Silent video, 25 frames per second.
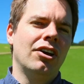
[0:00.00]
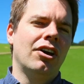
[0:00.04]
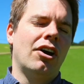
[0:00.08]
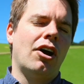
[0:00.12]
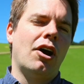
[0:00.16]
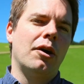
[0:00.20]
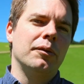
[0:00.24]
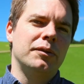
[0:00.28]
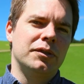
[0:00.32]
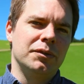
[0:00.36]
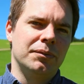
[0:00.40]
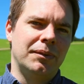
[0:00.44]

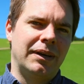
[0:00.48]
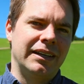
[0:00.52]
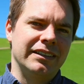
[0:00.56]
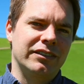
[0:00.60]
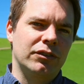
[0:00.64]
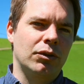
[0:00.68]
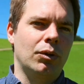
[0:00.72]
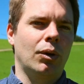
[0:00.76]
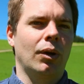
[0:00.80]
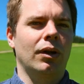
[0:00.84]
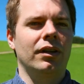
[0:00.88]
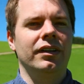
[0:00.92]
optimize
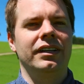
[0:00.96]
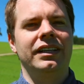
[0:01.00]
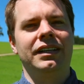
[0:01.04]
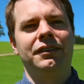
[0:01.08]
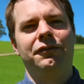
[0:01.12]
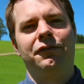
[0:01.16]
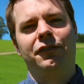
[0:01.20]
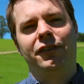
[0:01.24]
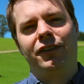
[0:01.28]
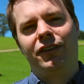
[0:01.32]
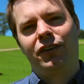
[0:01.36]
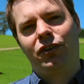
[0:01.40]
quality
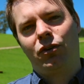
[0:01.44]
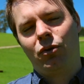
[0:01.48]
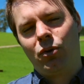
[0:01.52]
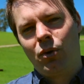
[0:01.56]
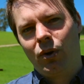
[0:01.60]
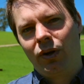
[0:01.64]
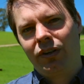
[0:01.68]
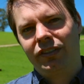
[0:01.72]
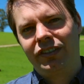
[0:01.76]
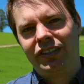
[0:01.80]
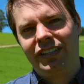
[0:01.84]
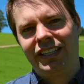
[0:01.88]
for the
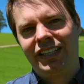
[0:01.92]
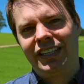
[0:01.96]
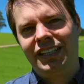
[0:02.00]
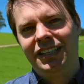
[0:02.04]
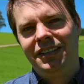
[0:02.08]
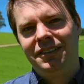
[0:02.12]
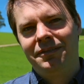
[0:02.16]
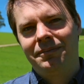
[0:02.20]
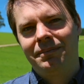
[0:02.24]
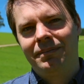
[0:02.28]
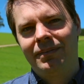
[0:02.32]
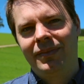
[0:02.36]
quantity
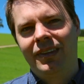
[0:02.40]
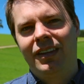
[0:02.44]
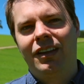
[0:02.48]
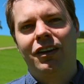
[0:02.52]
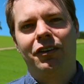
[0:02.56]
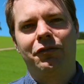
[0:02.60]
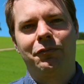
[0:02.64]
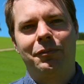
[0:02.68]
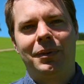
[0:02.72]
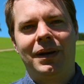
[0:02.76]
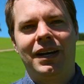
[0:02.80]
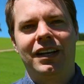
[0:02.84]

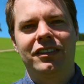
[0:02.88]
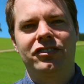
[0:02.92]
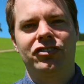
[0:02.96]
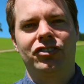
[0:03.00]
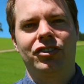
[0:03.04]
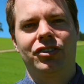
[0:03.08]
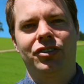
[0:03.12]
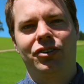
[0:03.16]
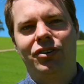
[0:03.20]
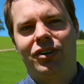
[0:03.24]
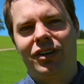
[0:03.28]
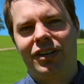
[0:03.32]
of pasture
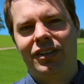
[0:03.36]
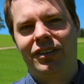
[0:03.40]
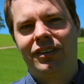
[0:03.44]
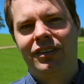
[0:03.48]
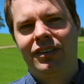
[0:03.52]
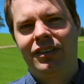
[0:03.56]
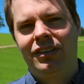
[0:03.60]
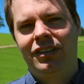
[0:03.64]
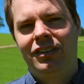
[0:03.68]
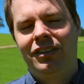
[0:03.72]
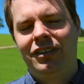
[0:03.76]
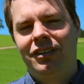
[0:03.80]
growth.
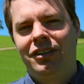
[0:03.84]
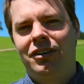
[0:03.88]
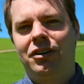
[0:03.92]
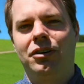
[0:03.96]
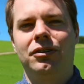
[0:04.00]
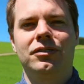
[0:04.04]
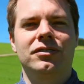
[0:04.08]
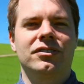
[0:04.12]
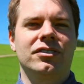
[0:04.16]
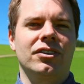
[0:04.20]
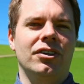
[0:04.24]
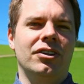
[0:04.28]

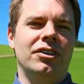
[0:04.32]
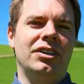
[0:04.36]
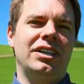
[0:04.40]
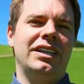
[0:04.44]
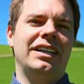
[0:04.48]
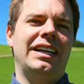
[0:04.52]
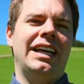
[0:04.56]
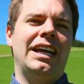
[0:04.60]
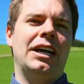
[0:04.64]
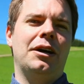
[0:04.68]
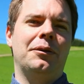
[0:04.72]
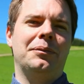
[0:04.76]
Also, it
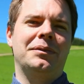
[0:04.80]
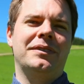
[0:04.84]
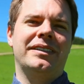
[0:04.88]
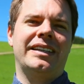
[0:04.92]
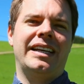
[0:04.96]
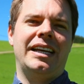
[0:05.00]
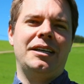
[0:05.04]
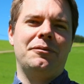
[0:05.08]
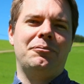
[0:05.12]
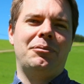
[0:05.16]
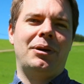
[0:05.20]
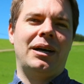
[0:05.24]
helps
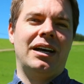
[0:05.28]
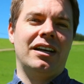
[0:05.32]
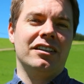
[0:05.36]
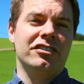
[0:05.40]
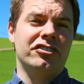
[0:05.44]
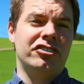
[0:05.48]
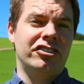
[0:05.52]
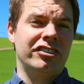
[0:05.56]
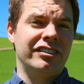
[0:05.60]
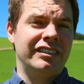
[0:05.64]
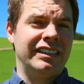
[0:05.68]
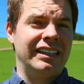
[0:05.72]
keep
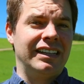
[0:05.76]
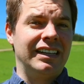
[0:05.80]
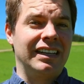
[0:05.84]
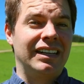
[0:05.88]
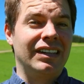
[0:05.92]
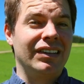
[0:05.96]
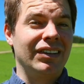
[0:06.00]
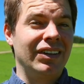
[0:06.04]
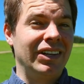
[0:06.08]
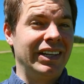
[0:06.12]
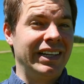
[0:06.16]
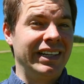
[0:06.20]
pastures in a
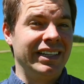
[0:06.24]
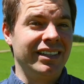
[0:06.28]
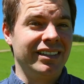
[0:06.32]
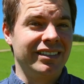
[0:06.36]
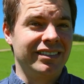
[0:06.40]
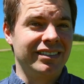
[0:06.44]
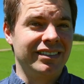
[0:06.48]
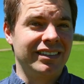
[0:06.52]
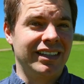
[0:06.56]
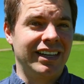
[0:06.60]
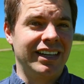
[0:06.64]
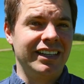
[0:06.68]
cleaner
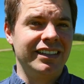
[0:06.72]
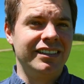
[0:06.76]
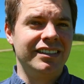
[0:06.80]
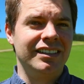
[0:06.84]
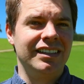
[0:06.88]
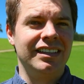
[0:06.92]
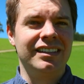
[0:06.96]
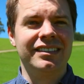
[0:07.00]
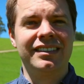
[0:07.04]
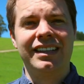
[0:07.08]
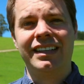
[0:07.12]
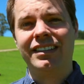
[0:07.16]
state
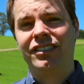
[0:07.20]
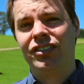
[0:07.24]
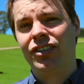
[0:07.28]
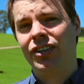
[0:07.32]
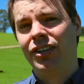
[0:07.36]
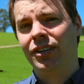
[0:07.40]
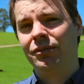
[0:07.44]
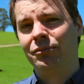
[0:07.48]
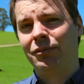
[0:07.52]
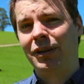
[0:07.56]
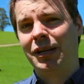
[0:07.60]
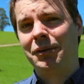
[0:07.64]
as they
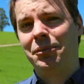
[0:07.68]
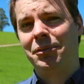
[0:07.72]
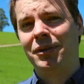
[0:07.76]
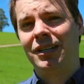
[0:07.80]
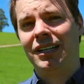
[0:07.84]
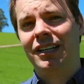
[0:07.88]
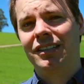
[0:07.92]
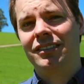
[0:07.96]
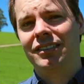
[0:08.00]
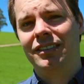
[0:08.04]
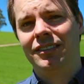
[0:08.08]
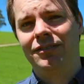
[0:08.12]
turn
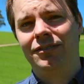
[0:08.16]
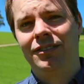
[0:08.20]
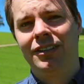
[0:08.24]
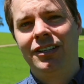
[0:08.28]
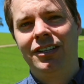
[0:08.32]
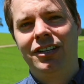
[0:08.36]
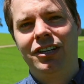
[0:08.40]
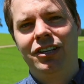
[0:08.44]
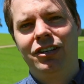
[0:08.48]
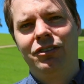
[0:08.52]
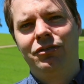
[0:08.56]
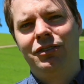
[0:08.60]
reproductive,
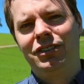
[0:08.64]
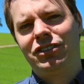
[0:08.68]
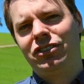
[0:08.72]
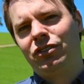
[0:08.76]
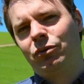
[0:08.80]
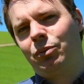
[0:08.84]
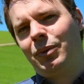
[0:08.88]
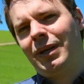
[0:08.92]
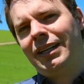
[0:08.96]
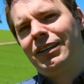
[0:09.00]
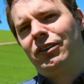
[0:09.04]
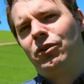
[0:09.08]
which is
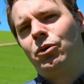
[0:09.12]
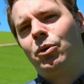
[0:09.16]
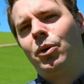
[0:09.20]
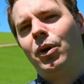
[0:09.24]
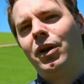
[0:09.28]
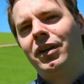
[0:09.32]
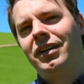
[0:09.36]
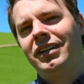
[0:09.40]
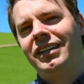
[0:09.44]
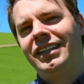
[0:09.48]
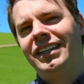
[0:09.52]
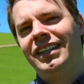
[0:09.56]
when
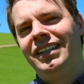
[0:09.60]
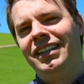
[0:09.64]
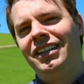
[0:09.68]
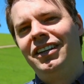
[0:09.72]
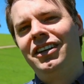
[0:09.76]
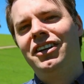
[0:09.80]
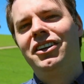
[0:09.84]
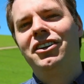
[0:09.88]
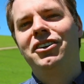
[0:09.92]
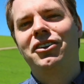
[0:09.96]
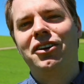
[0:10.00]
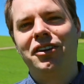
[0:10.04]
quality
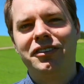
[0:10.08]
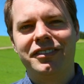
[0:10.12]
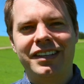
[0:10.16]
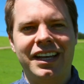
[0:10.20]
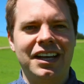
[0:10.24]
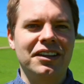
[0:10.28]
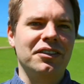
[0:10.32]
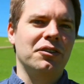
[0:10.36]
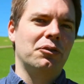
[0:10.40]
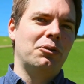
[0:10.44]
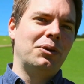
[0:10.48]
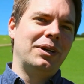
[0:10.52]
goes
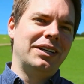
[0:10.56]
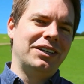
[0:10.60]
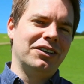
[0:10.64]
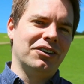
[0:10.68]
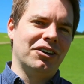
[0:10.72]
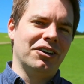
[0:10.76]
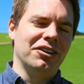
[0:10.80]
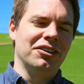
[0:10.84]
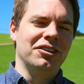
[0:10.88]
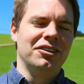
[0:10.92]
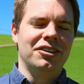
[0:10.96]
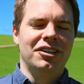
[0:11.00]
out the
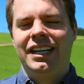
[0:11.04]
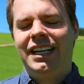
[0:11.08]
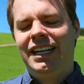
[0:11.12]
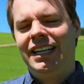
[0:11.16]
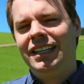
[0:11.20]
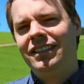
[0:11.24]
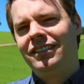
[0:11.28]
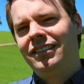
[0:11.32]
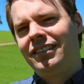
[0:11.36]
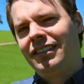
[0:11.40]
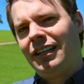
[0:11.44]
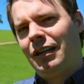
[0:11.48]
window.
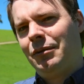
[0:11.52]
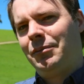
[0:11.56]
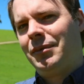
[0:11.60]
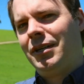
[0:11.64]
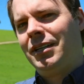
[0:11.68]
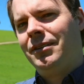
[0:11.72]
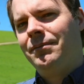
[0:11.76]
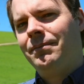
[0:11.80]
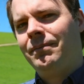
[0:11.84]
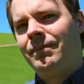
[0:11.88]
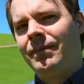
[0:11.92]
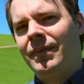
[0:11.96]
In
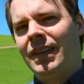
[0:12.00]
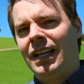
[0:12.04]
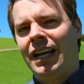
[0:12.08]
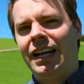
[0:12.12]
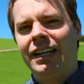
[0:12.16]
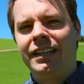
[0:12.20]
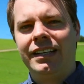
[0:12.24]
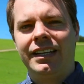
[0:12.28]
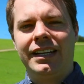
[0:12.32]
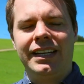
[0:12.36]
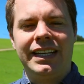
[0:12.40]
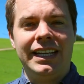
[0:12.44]
summer,
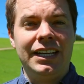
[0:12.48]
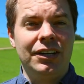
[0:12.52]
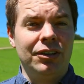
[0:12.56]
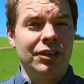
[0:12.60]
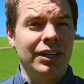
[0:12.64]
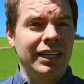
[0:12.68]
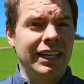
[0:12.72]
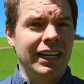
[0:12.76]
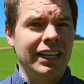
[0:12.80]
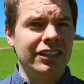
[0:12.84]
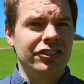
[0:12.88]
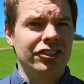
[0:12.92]
under
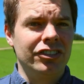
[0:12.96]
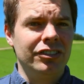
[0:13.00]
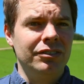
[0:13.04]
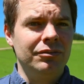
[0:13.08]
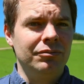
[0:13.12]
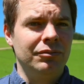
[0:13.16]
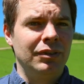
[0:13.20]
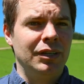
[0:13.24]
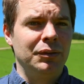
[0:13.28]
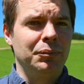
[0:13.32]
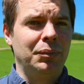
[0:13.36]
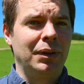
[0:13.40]
irrigation,
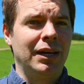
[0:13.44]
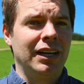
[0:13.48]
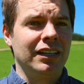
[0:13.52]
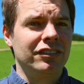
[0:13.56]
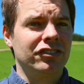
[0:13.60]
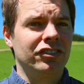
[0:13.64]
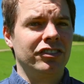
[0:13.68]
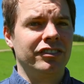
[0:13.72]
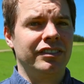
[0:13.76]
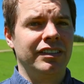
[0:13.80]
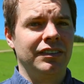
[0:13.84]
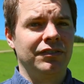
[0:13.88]
when
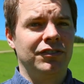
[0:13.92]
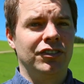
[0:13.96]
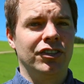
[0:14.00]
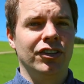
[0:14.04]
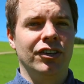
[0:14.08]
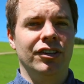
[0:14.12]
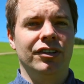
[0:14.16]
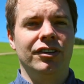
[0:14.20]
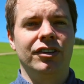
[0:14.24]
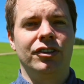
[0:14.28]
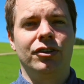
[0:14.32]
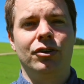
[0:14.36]
pastures have
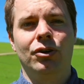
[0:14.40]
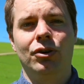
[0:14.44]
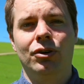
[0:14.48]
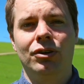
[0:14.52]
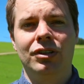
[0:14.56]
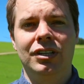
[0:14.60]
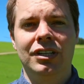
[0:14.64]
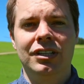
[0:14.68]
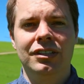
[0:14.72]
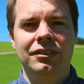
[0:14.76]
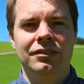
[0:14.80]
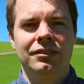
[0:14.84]
turned the
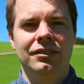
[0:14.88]
corner